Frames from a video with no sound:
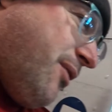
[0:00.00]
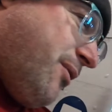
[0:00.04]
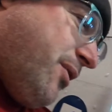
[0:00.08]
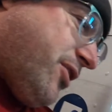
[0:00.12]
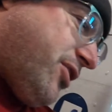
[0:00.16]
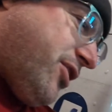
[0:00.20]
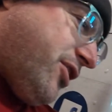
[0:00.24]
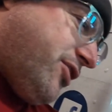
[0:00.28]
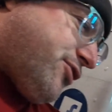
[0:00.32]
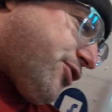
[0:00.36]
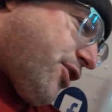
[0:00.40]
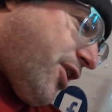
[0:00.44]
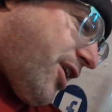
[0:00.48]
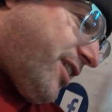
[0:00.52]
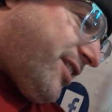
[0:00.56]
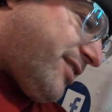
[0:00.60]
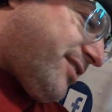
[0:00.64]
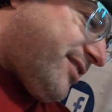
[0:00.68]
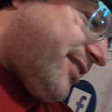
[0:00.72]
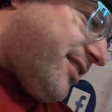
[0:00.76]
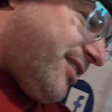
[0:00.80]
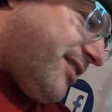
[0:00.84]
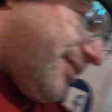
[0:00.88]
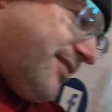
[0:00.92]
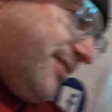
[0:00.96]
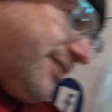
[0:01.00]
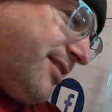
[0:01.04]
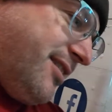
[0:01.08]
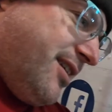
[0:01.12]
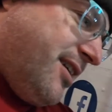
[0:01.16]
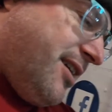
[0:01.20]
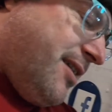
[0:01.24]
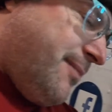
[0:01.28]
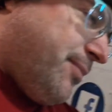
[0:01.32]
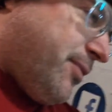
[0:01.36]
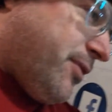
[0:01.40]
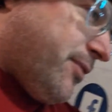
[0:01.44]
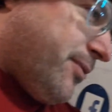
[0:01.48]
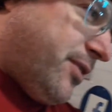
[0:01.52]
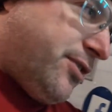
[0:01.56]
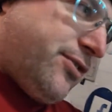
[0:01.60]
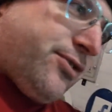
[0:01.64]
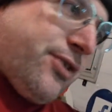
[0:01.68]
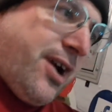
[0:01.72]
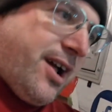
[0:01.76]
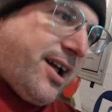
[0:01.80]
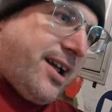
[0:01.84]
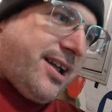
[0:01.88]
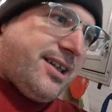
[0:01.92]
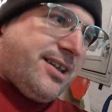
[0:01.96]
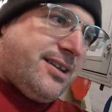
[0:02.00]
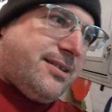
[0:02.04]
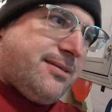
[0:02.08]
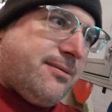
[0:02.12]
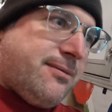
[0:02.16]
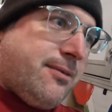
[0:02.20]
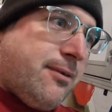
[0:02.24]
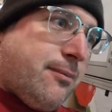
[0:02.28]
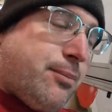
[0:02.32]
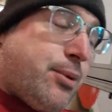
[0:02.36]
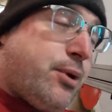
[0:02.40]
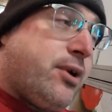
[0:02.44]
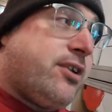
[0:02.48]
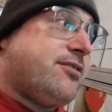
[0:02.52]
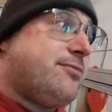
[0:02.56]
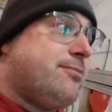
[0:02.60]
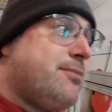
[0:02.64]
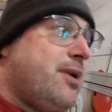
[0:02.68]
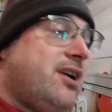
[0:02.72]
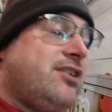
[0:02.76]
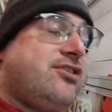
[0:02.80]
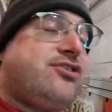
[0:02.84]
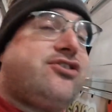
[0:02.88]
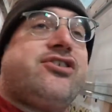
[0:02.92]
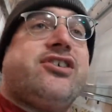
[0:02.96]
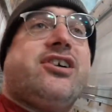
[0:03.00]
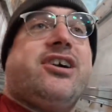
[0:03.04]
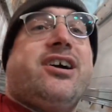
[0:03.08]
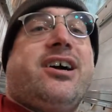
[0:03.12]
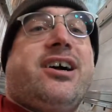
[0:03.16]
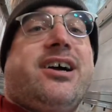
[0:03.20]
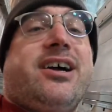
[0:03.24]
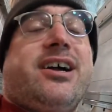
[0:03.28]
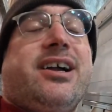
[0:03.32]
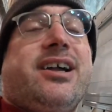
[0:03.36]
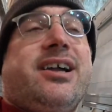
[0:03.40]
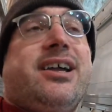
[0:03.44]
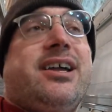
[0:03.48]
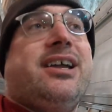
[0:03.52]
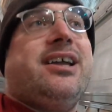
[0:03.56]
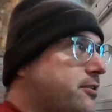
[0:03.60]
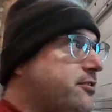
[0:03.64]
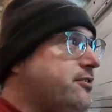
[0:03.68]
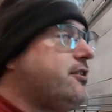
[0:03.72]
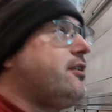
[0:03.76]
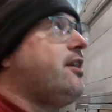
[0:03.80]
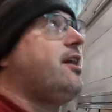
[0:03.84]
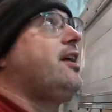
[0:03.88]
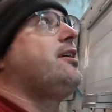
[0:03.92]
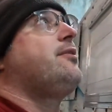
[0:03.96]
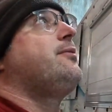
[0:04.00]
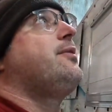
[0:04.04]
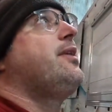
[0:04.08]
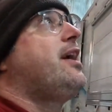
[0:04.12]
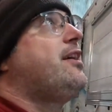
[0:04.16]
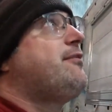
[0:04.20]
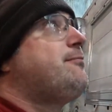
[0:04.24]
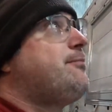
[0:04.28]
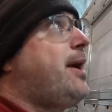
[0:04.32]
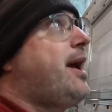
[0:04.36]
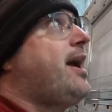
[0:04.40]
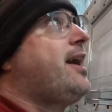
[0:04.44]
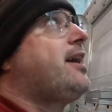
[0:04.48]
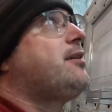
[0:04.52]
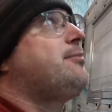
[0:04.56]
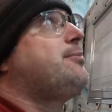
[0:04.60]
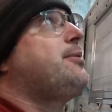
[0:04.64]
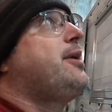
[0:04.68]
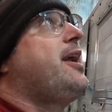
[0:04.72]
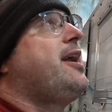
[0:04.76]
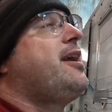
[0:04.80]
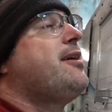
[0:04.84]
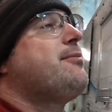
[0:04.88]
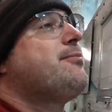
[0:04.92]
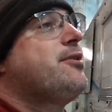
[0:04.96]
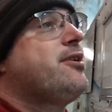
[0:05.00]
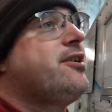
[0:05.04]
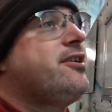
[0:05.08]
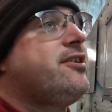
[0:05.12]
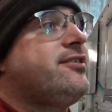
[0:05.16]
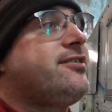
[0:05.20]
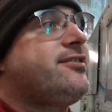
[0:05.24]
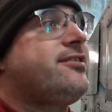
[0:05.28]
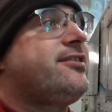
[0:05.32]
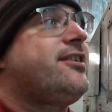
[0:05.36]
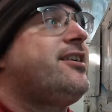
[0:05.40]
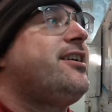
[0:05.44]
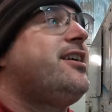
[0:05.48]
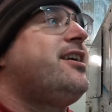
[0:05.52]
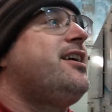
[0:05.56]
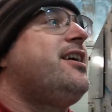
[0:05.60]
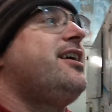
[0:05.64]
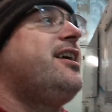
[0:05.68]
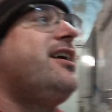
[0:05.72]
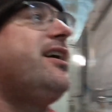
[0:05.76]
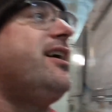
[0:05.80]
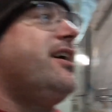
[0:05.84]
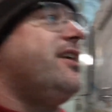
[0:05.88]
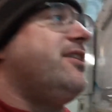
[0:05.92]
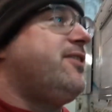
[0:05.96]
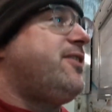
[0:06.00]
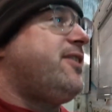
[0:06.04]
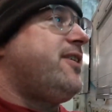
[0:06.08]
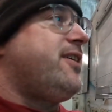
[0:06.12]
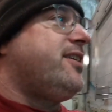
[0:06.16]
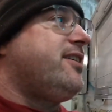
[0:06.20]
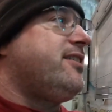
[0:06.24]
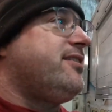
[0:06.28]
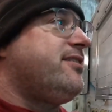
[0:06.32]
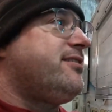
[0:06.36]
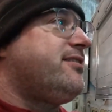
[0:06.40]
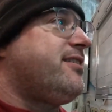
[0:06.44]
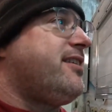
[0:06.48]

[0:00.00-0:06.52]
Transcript: with the trucks, and we try and put as much. Uh, so like we have backup cameras and things